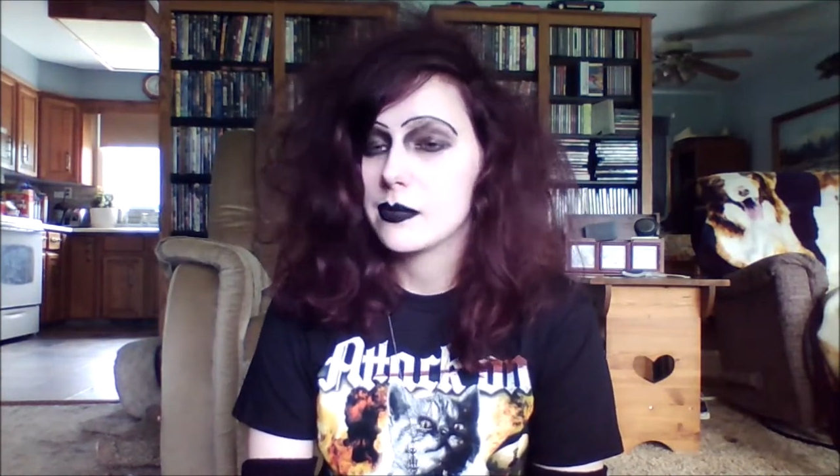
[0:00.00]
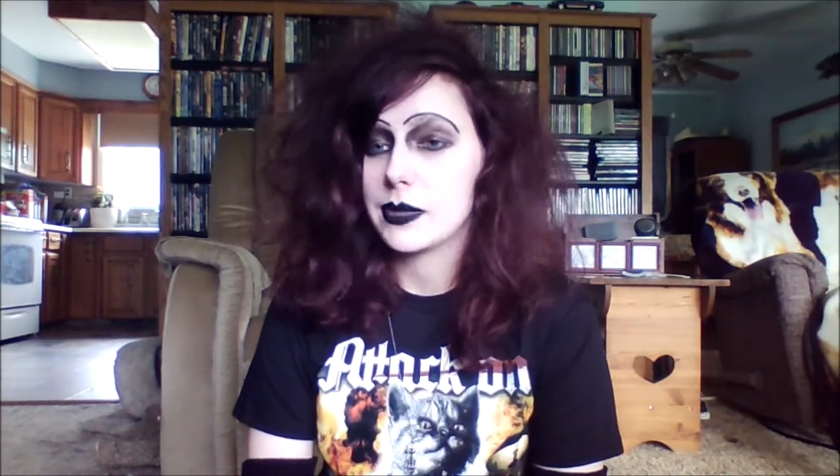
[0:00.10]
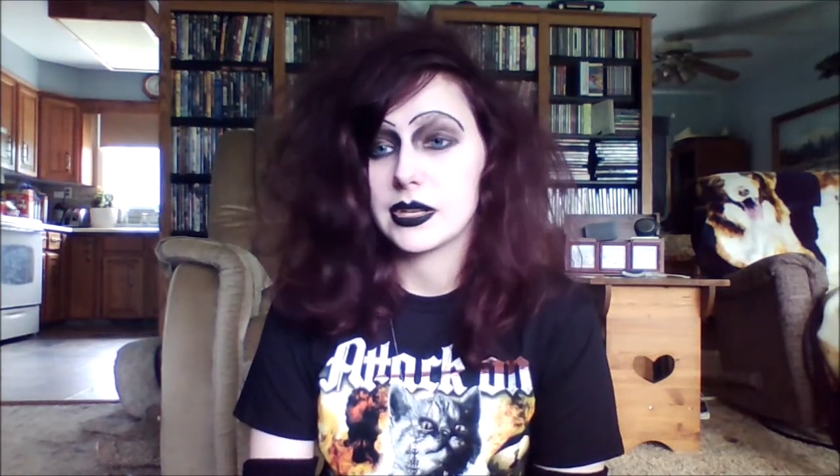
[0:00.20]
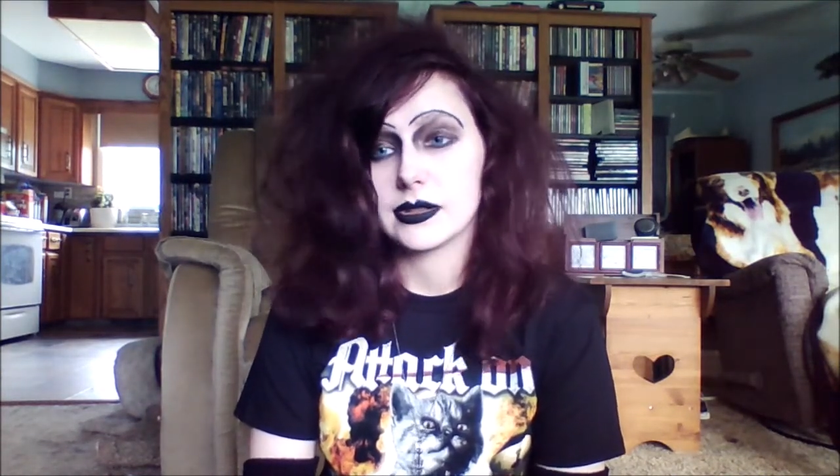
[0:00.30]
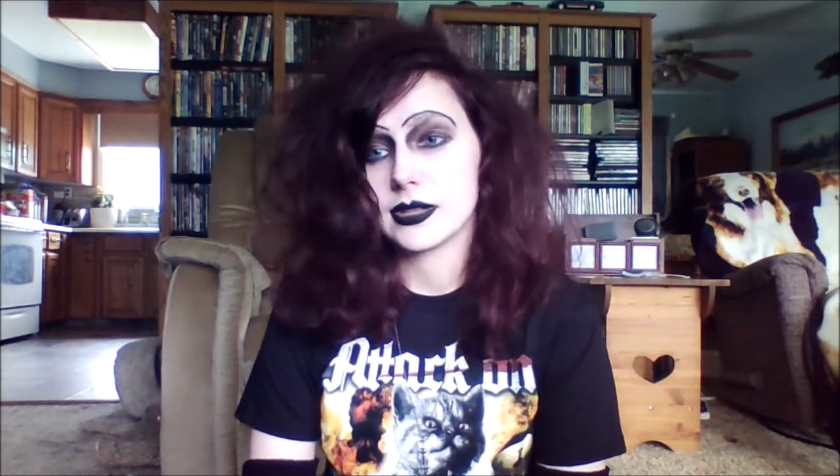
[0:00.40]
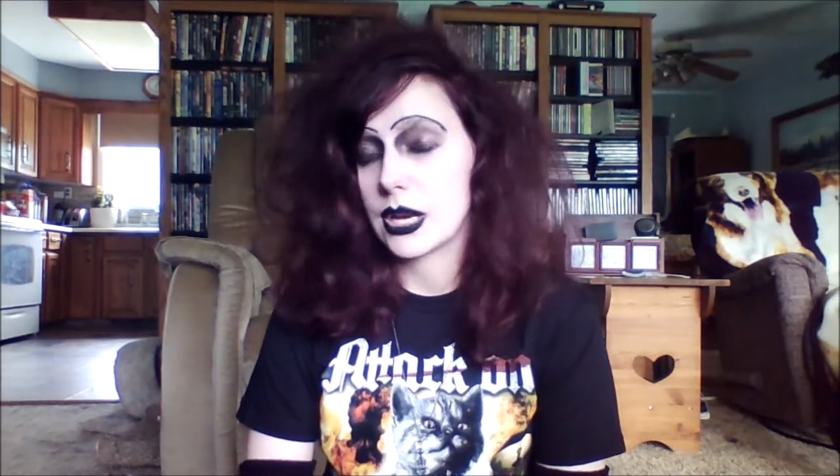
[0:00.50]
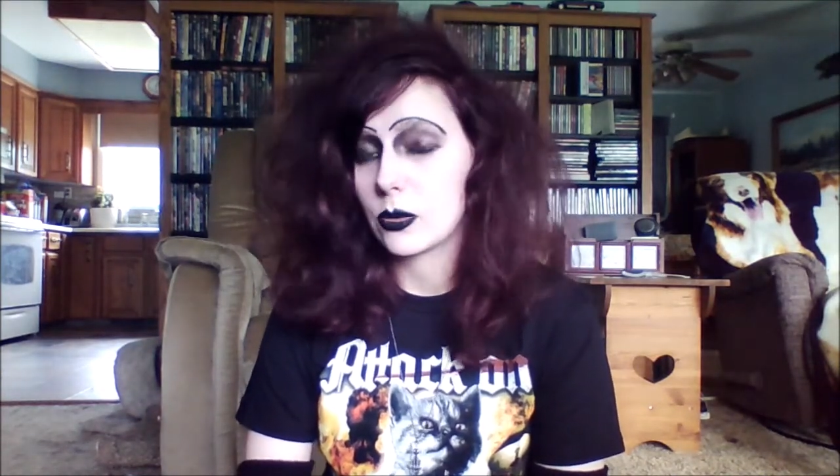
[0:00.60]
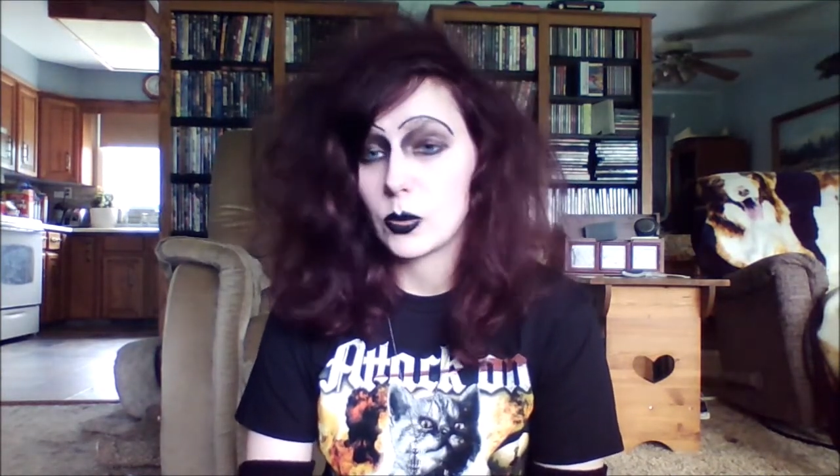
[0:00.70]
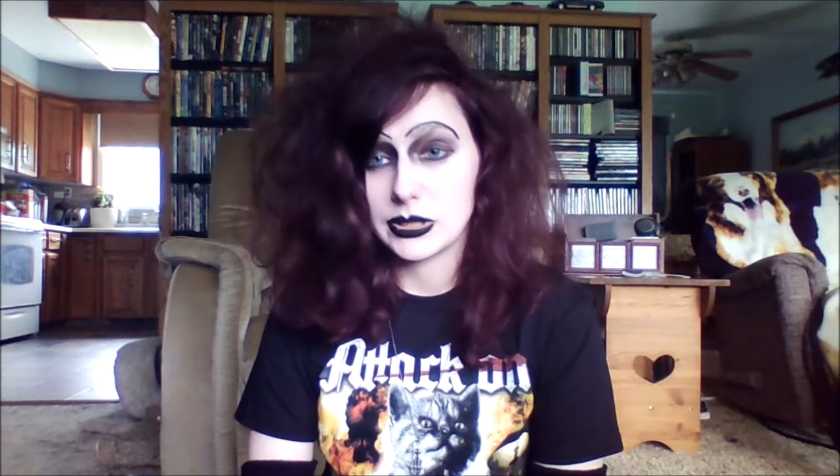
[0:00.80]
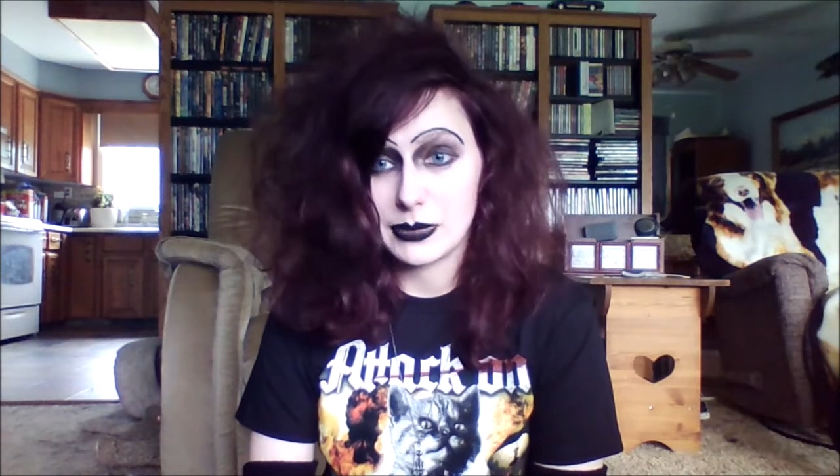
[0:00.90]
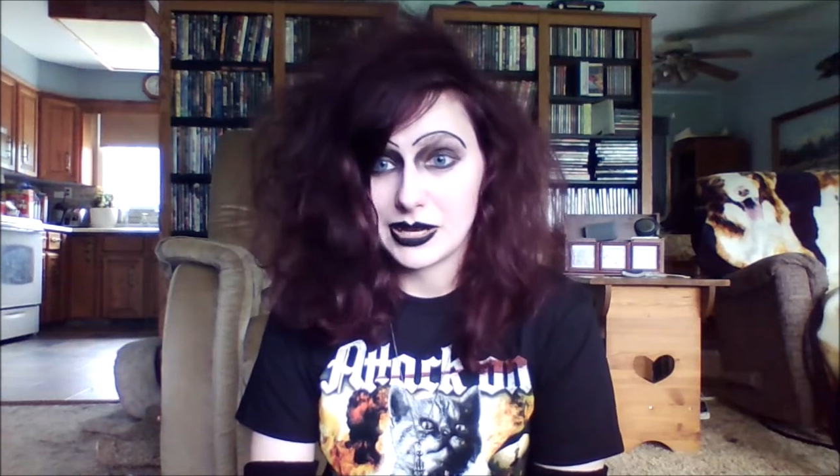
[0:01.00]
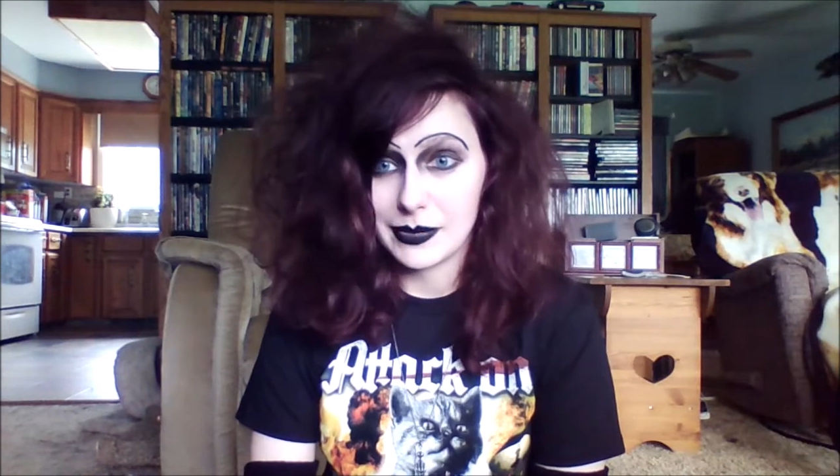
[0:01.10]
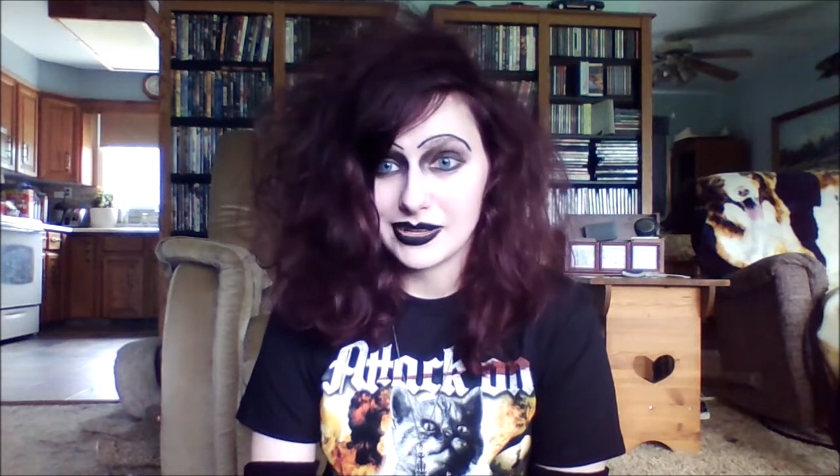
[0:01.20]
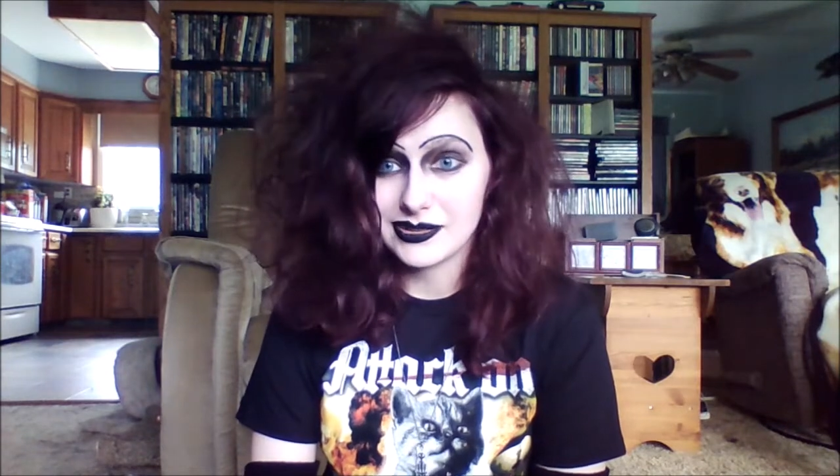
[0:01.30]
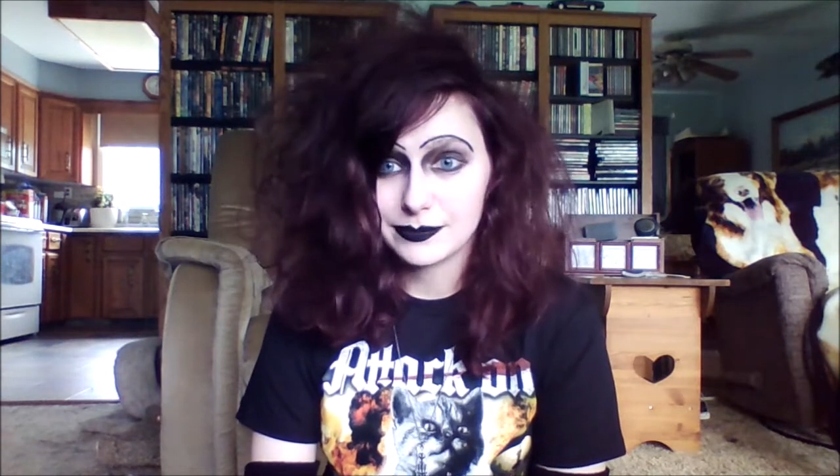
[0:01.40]
because they are going to make a
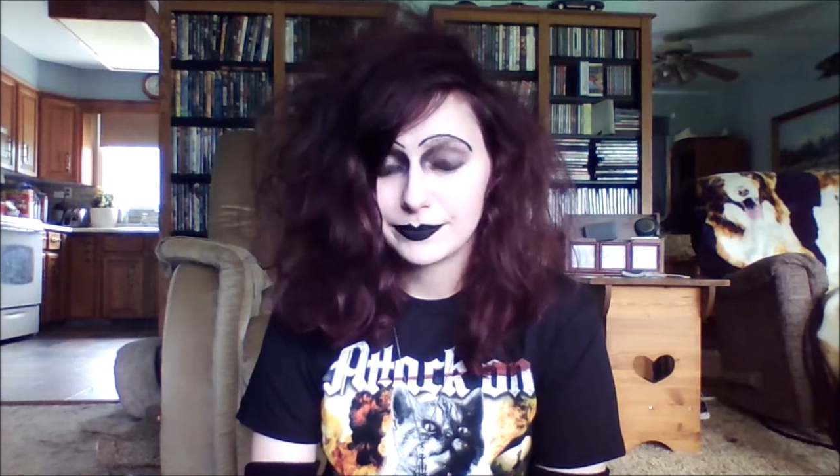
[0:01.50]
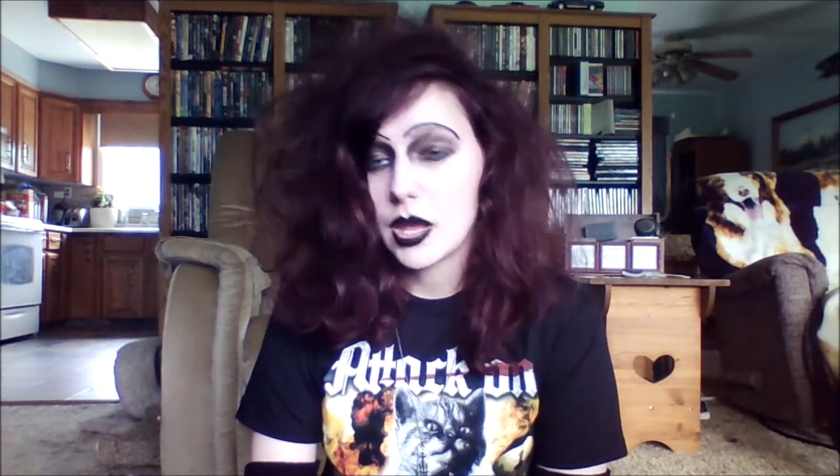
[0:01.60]
mess.